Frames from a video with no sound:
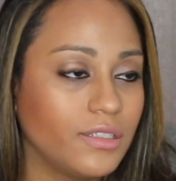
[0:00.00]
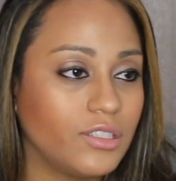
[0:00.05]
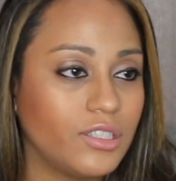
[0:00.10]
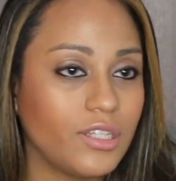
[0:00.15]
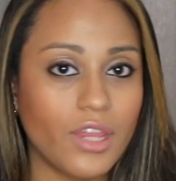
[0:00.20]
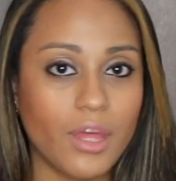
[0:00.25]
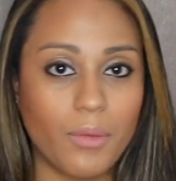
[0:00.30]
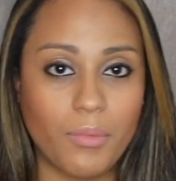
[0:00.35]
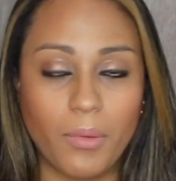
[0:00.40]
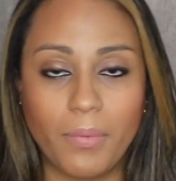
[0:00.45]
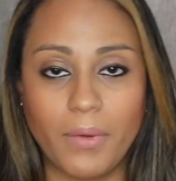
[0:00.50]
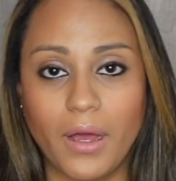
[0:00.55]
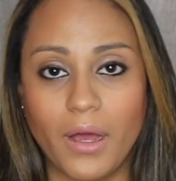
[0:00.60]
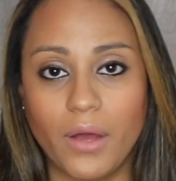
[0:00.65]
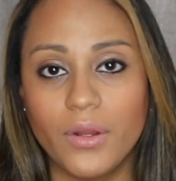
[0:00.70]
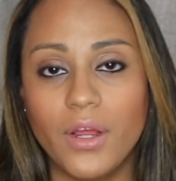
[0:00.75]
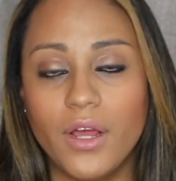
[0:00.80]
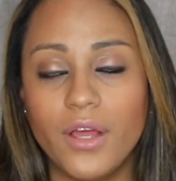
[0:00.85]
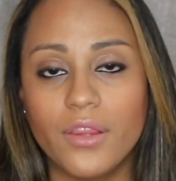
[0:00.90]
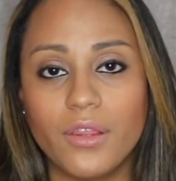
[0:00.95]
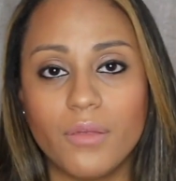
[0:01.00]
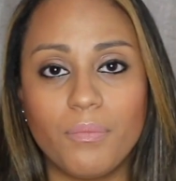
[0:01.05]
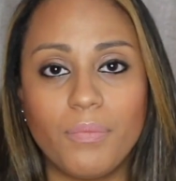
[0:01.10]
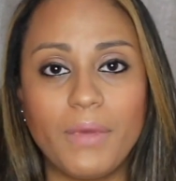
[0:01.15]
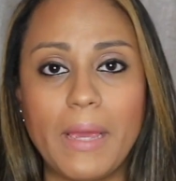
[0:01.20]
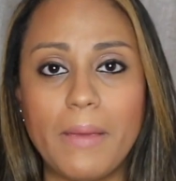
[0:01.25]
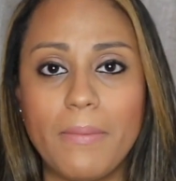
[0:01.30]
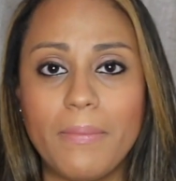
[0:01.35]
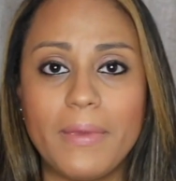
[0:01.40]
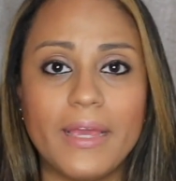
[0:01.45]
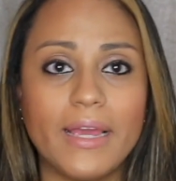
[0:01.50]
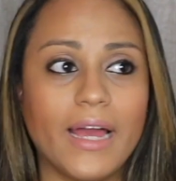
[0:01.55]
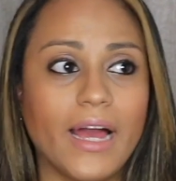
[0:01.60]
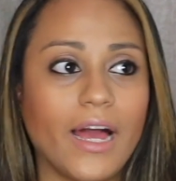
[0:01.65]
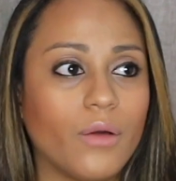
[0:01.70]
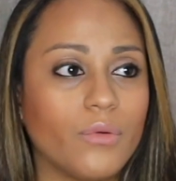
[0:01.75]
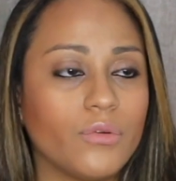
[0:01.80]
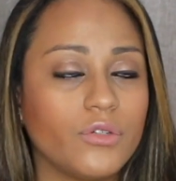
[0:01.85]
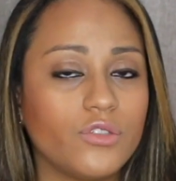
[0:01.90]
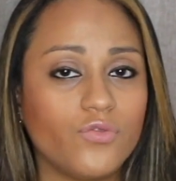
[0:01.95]
to them about the baby,
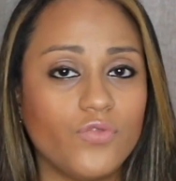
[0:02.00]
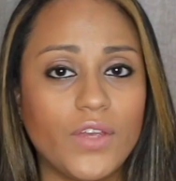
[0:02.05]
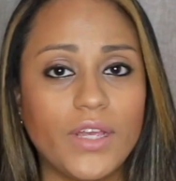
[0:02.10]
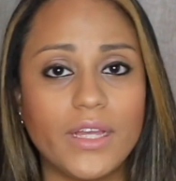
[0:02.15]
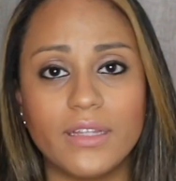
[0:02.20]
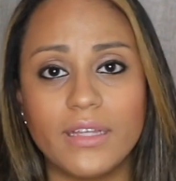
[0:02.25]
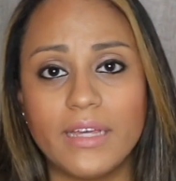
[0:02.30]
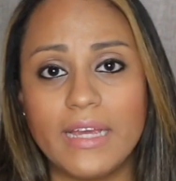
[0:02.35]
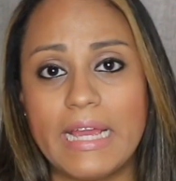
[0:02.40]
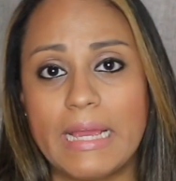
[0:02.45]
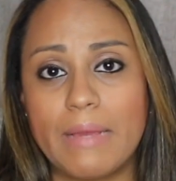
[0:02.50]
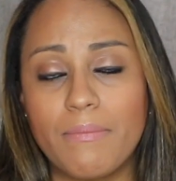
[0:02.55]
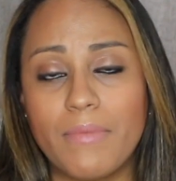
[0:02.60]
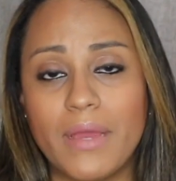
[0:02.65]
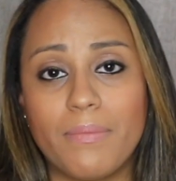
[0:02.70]
how it's feeling,